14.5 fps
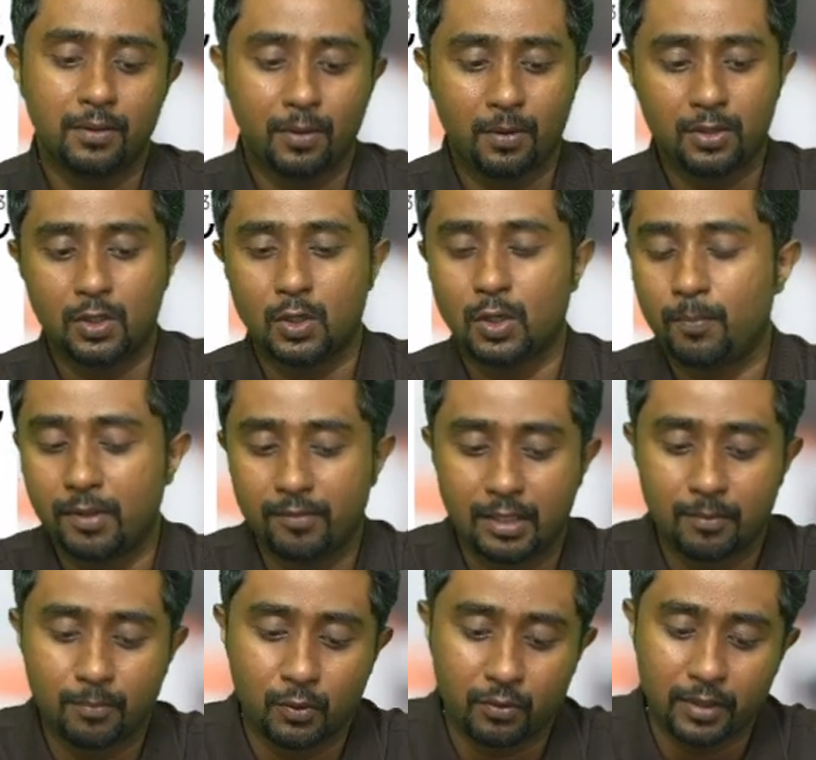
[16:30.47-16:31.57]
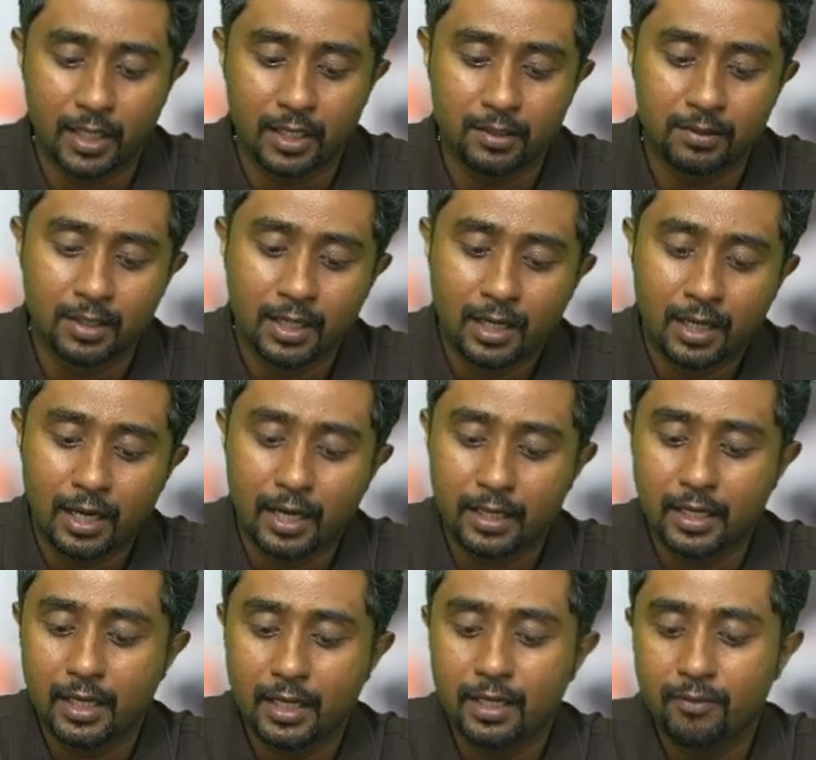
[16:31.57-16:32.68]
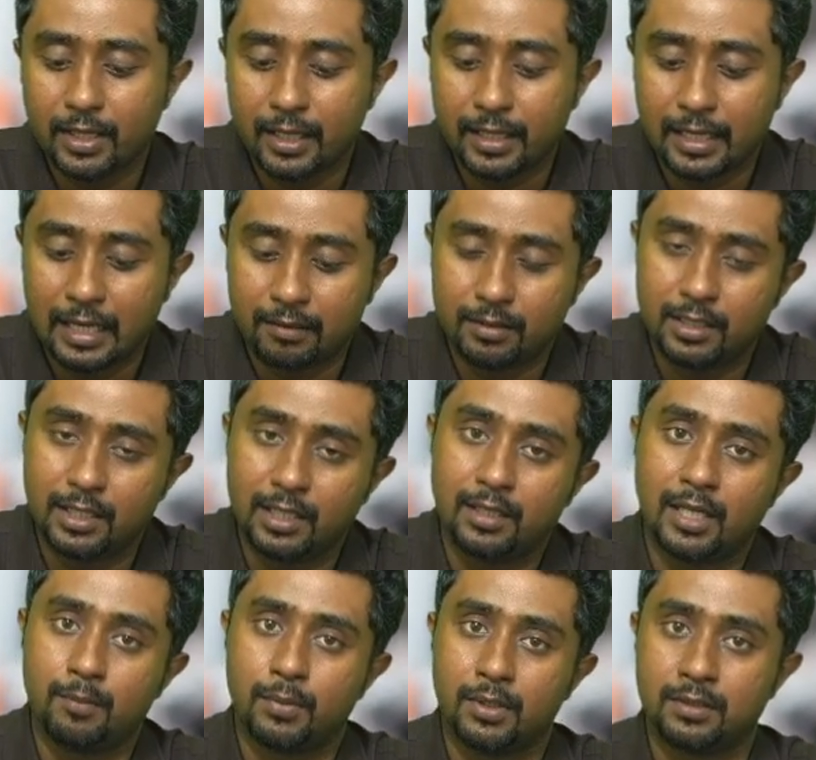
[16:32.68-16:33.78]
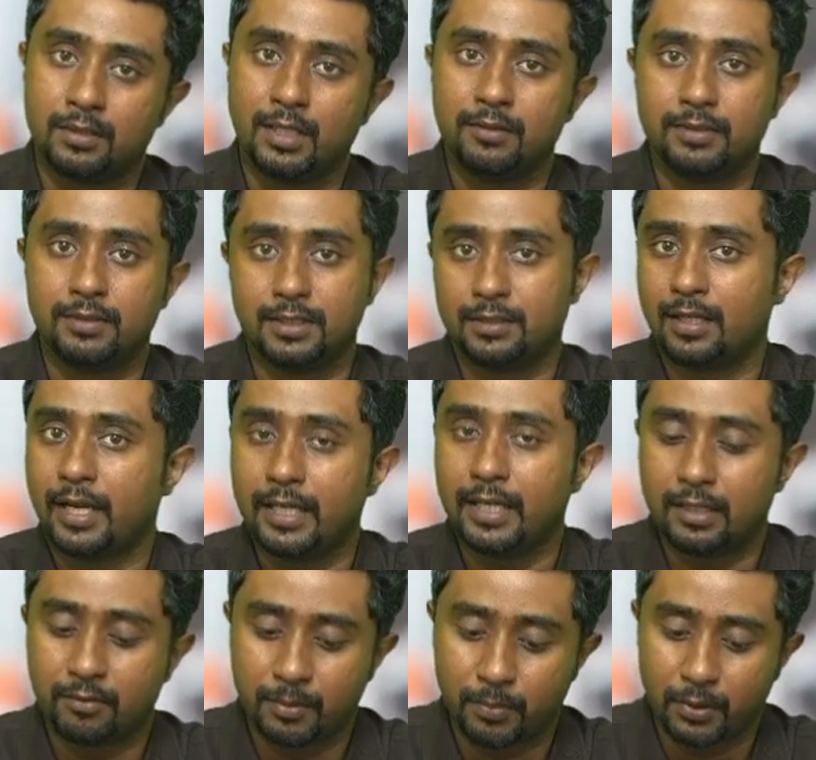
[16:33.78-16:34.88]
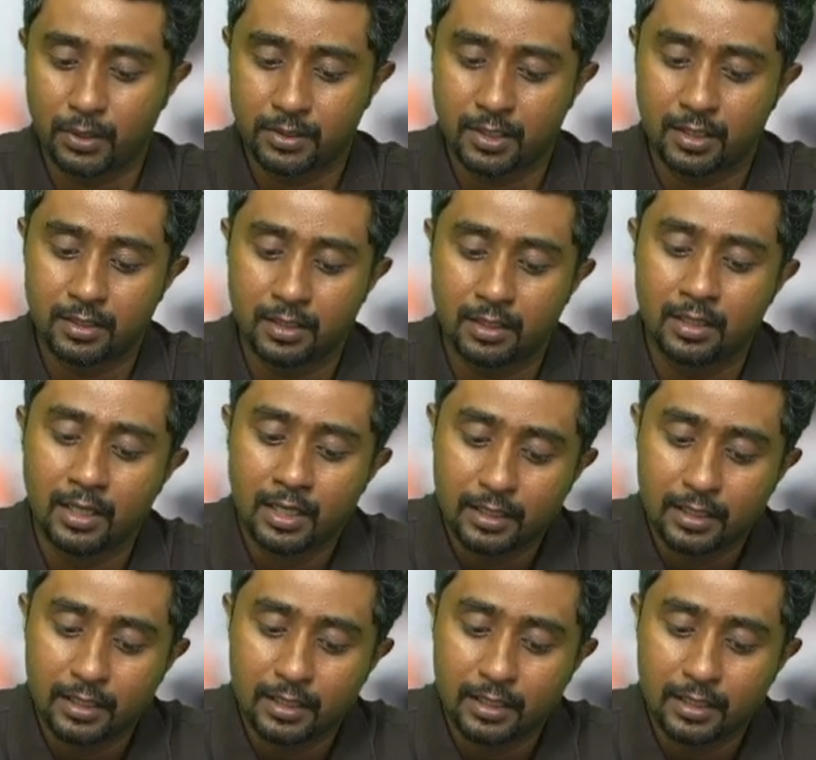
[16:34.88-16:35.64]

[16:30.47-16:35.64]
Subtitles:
On top of that book value, again we are calculating 10%, which is the rate of depreciation.